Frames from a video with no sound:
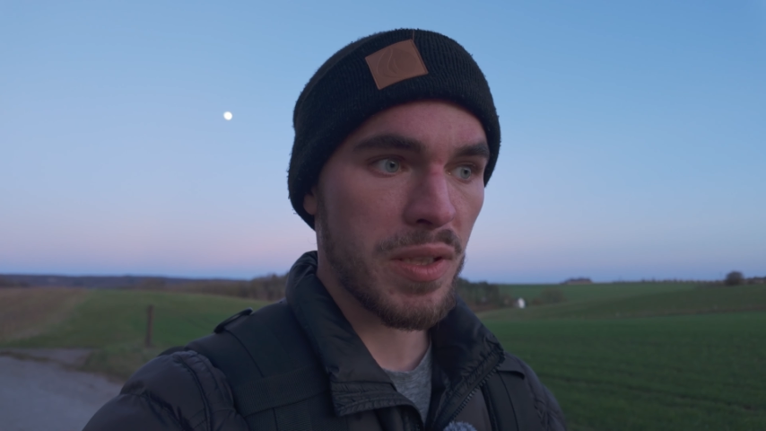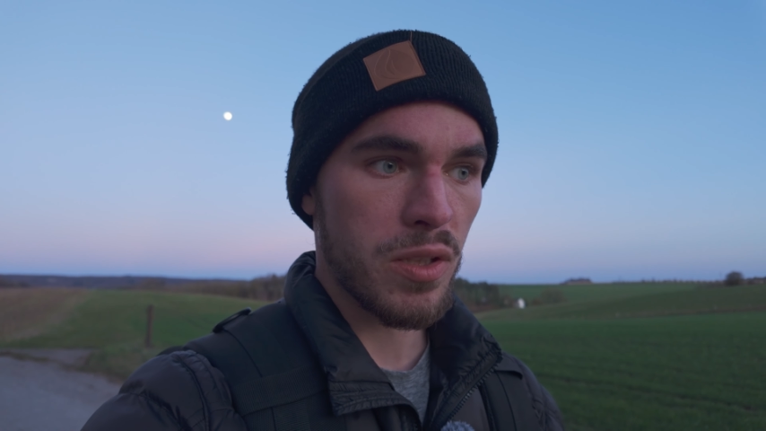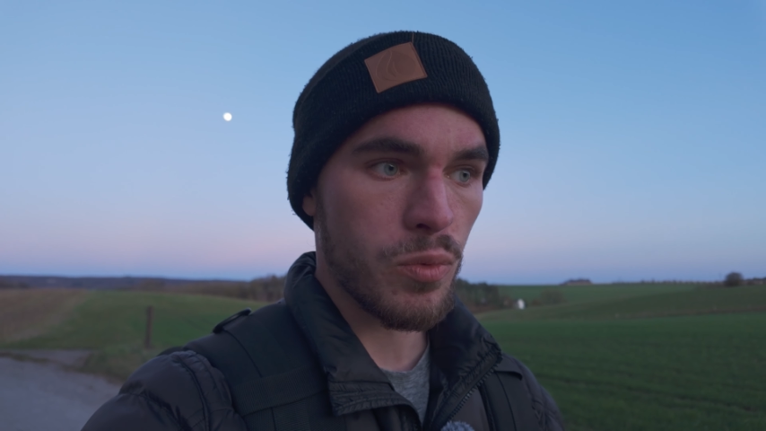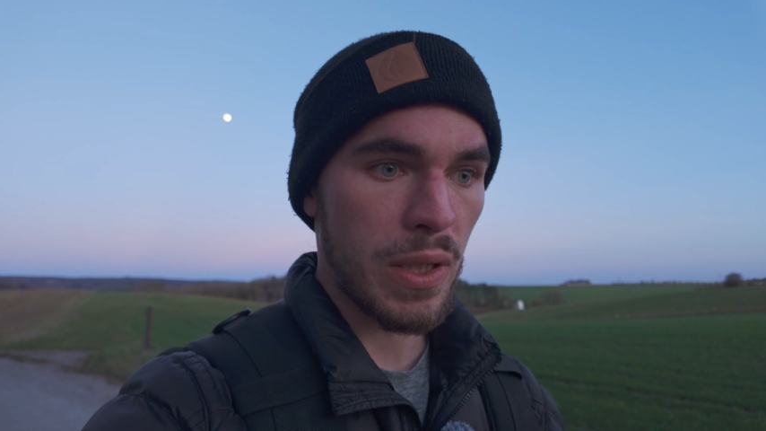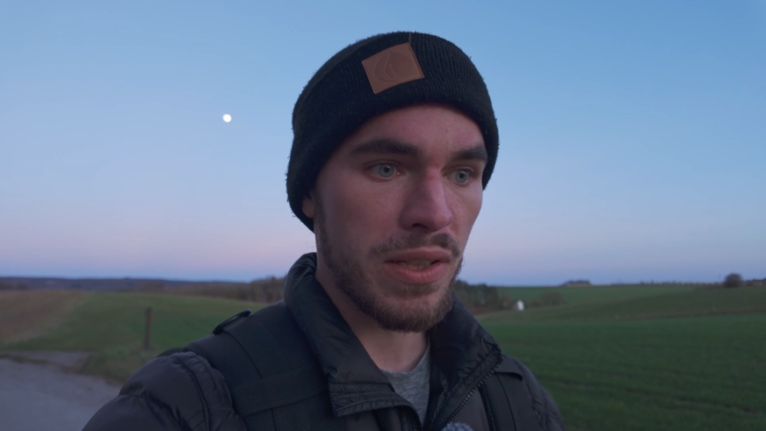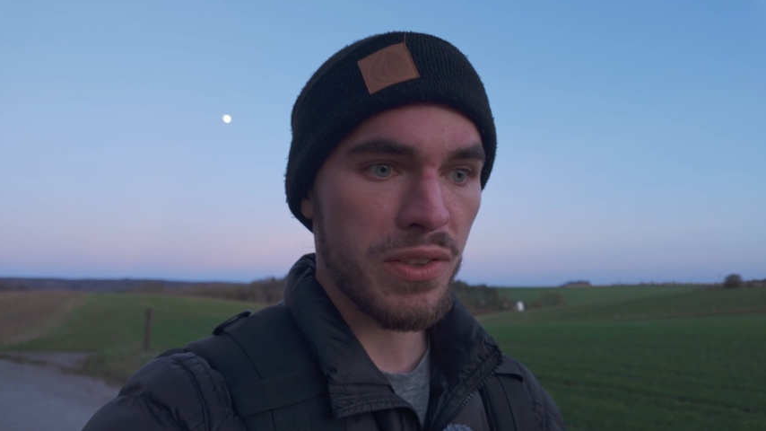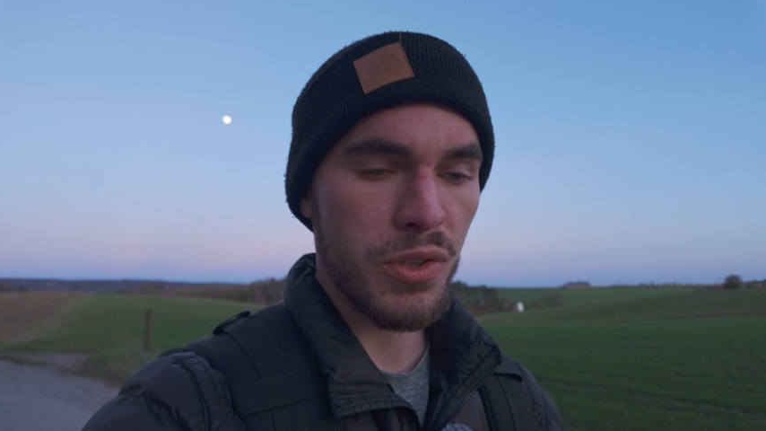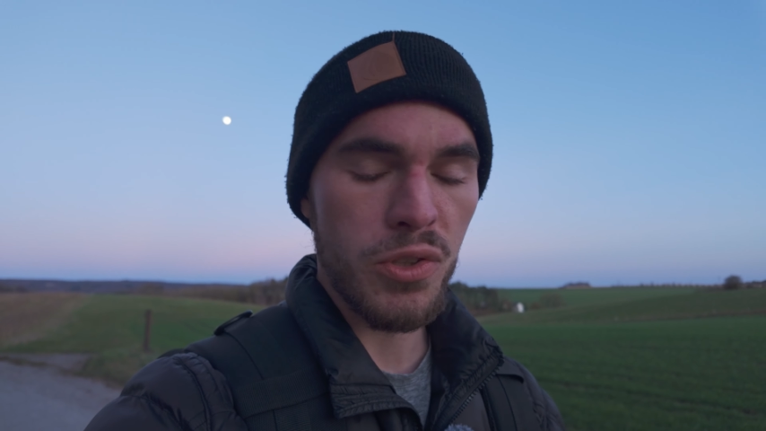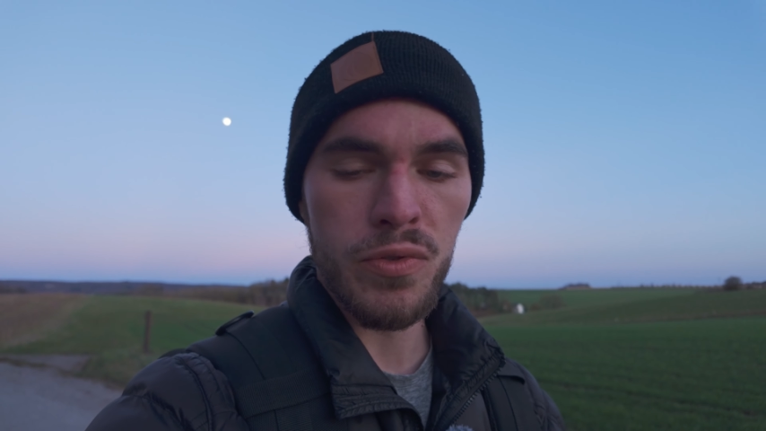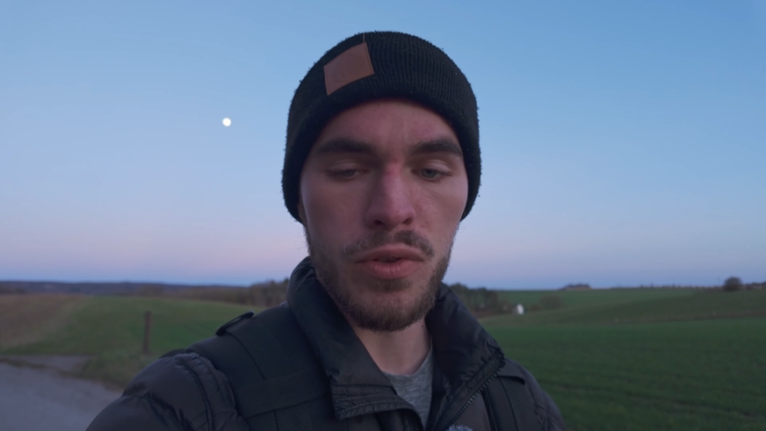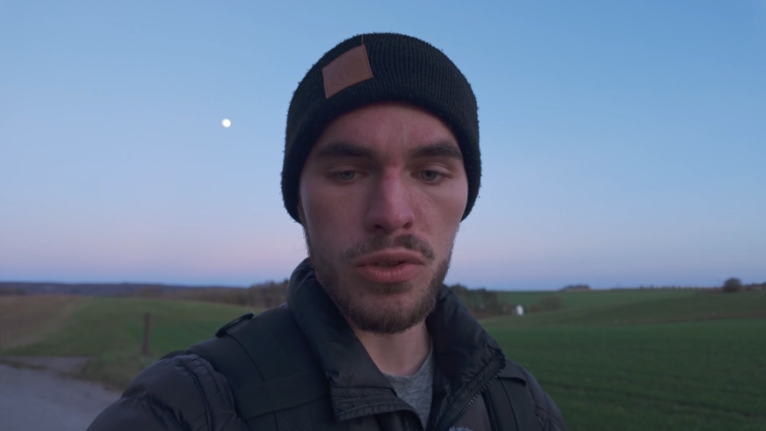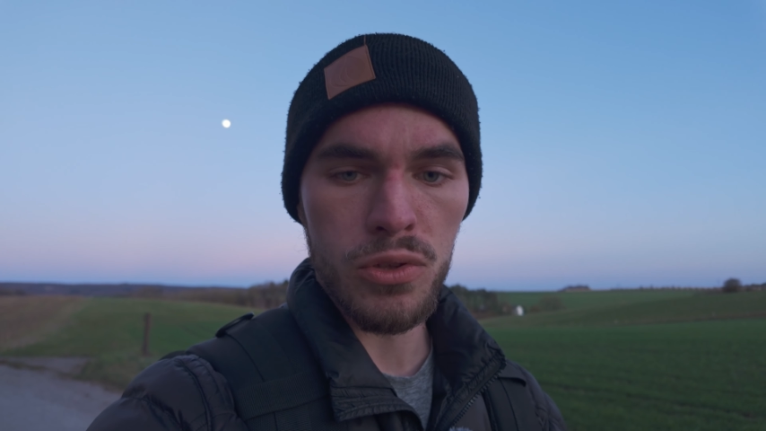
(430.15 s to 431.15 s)
be a quite
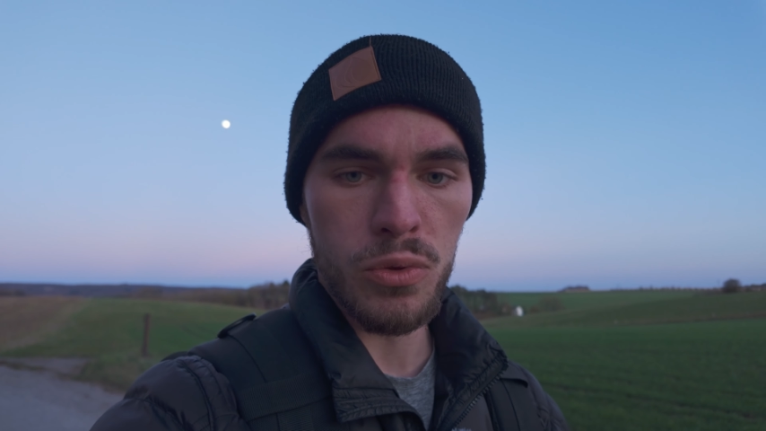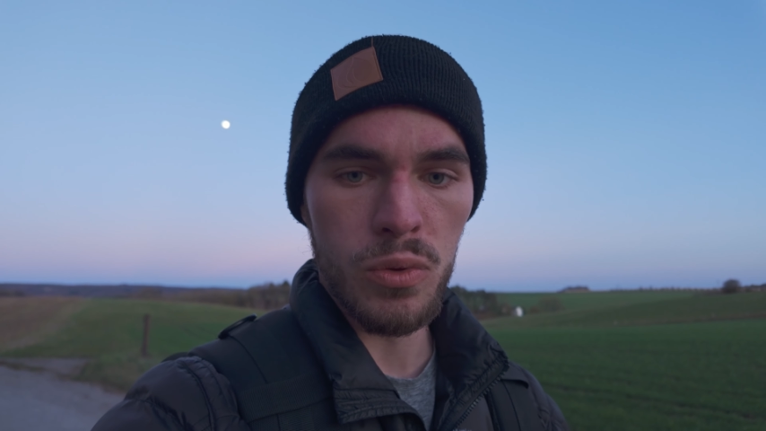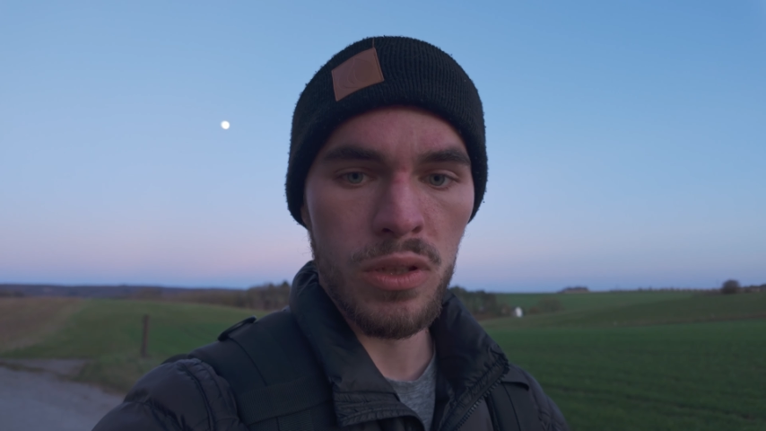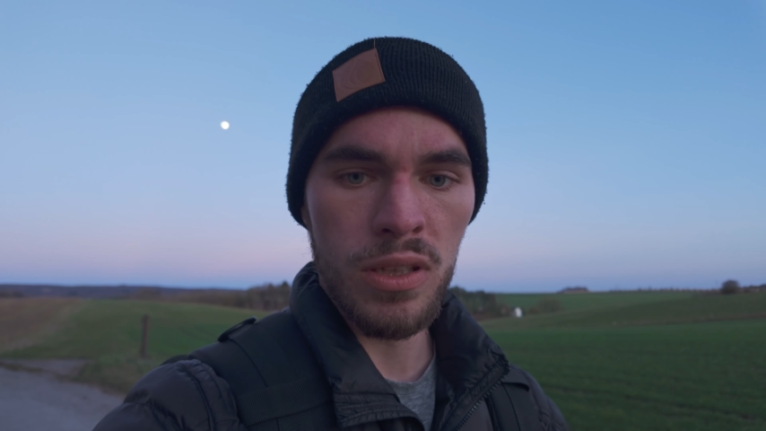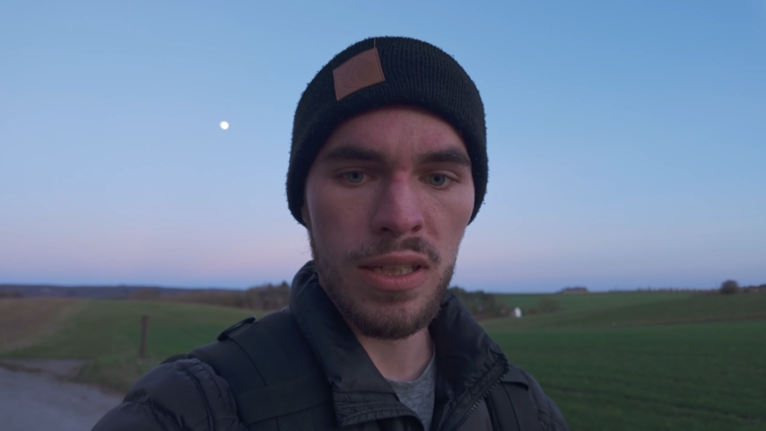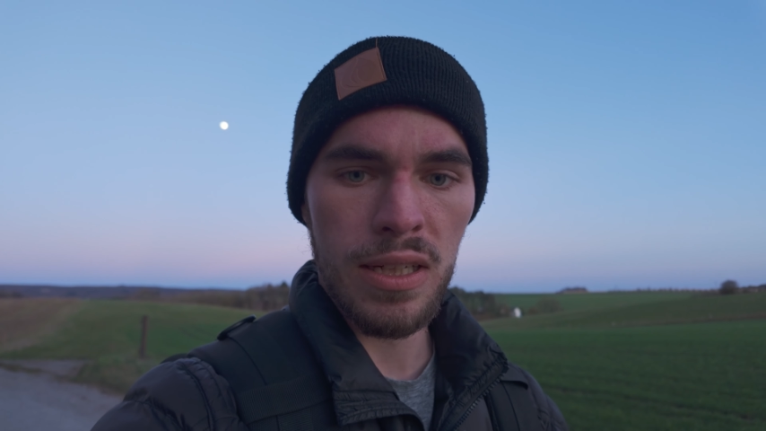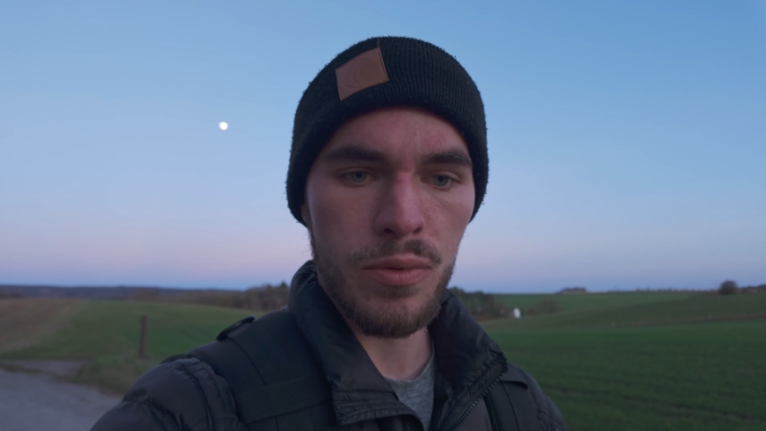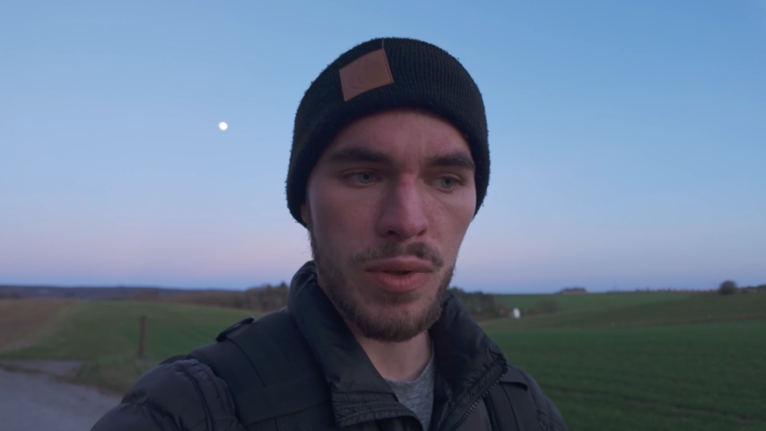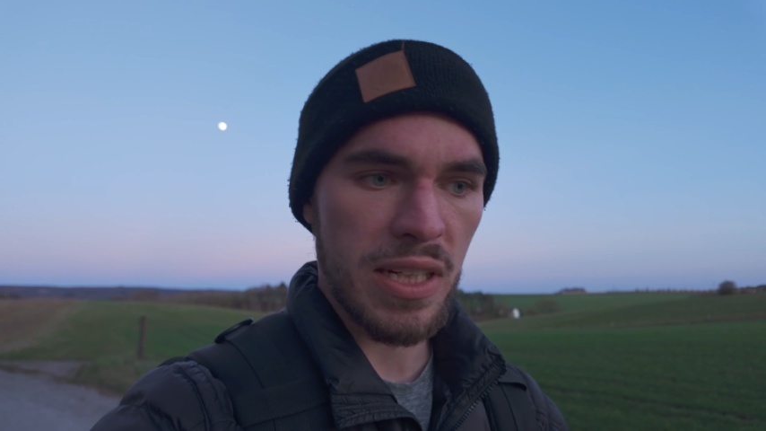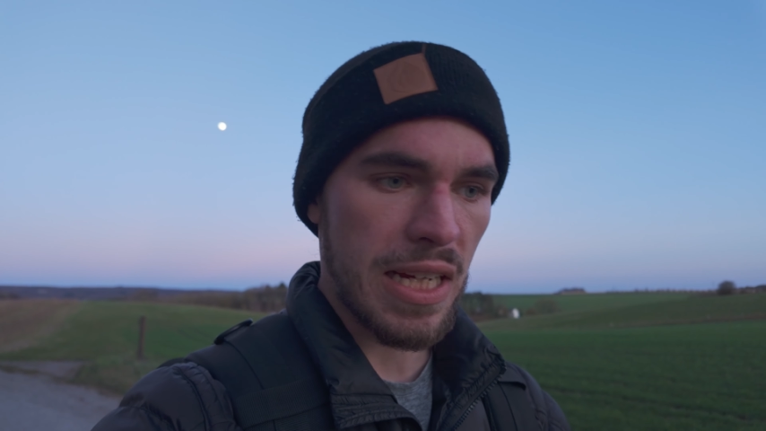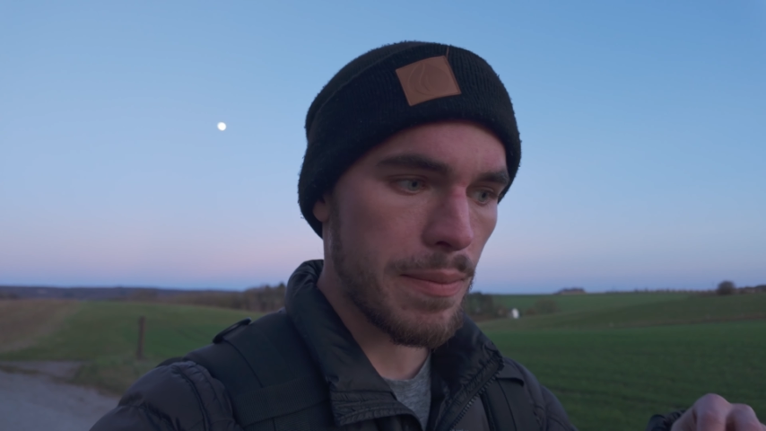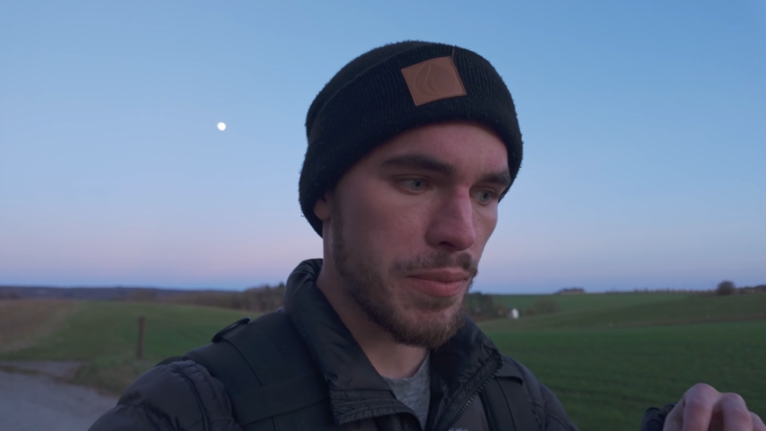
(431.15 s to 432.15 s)
useful tool and
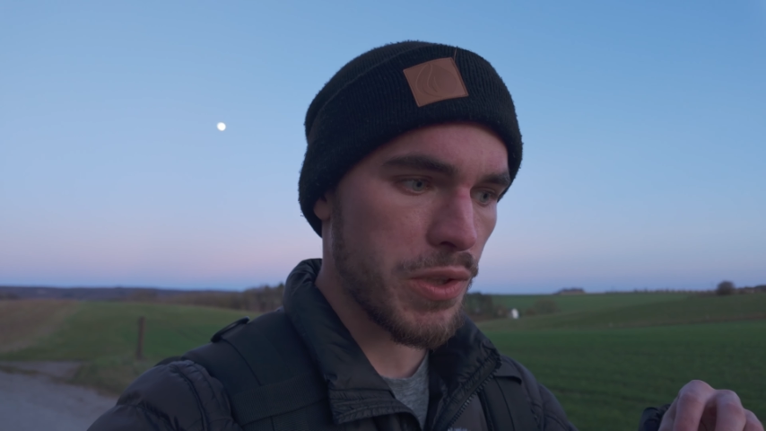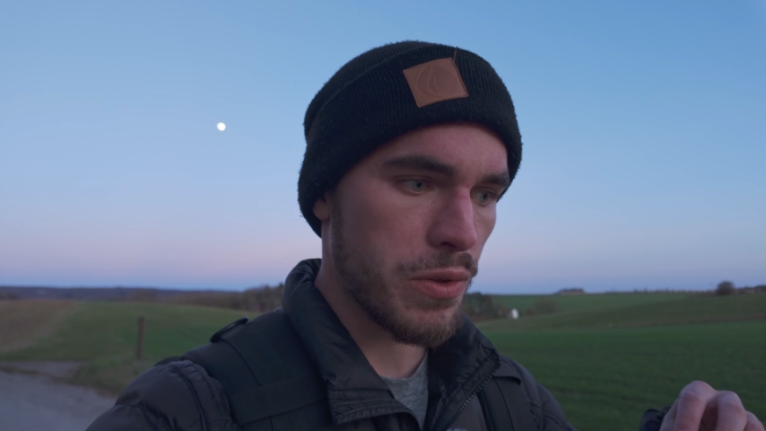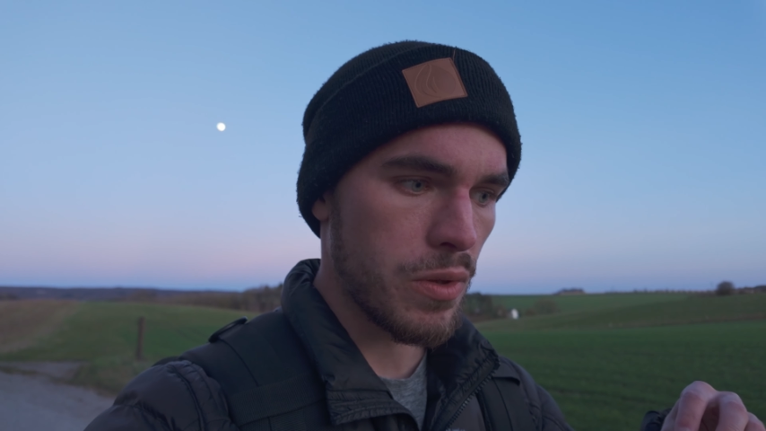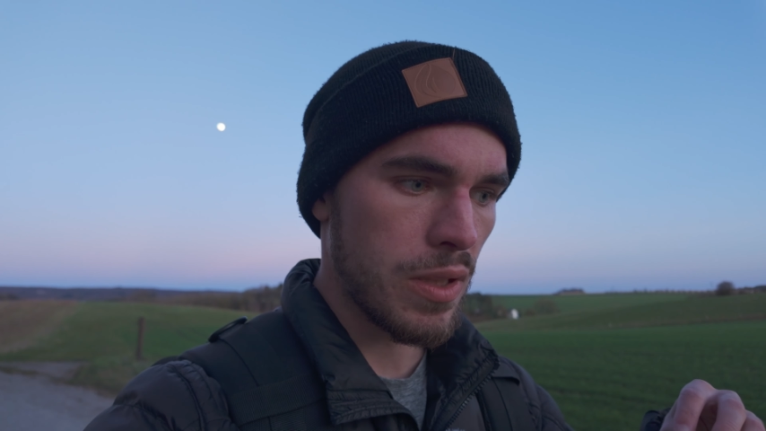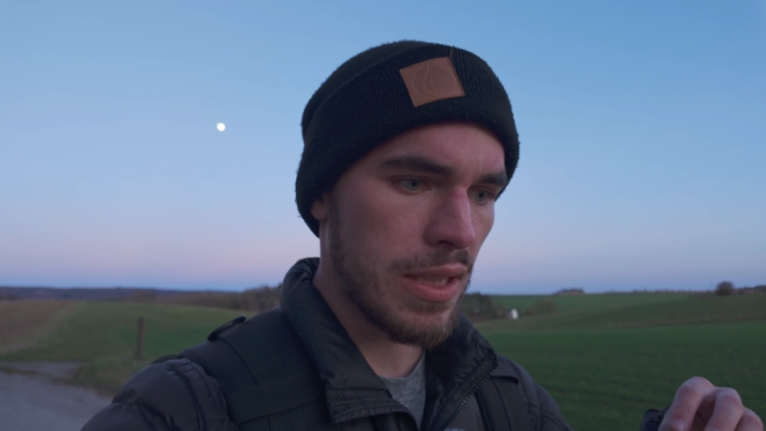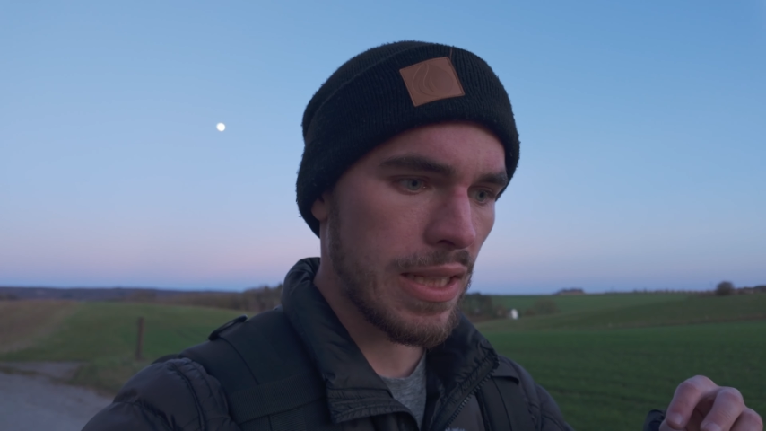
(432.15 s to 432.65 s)
really help you